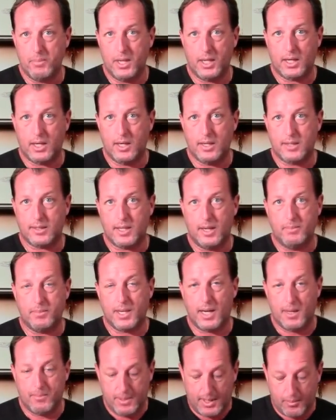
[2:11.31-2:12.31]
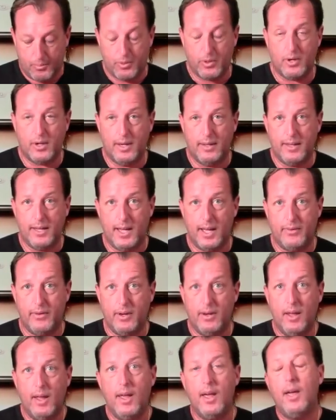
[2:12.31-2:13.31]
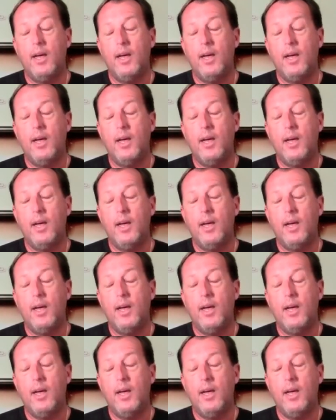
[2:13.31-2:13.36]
because sometimes I put it in the oven